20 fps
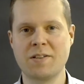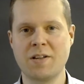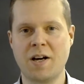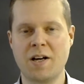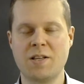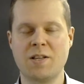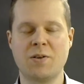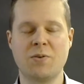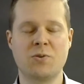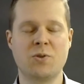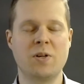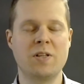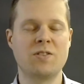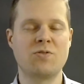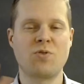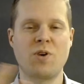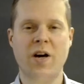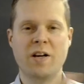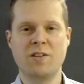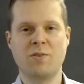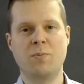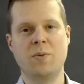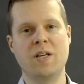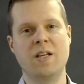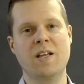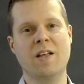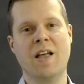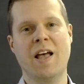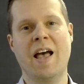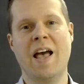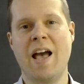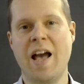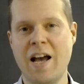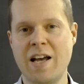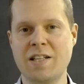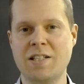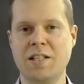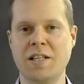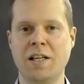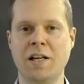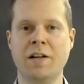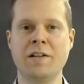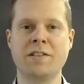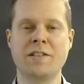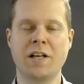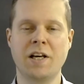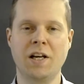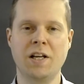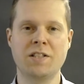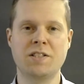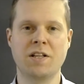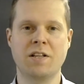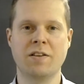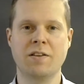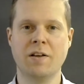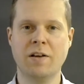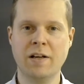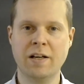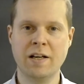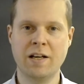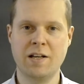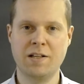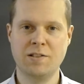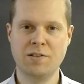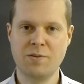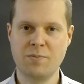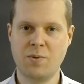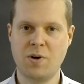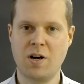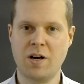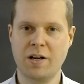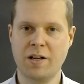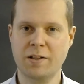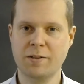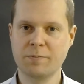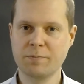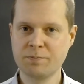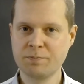I usually try to be as intelligent as the market.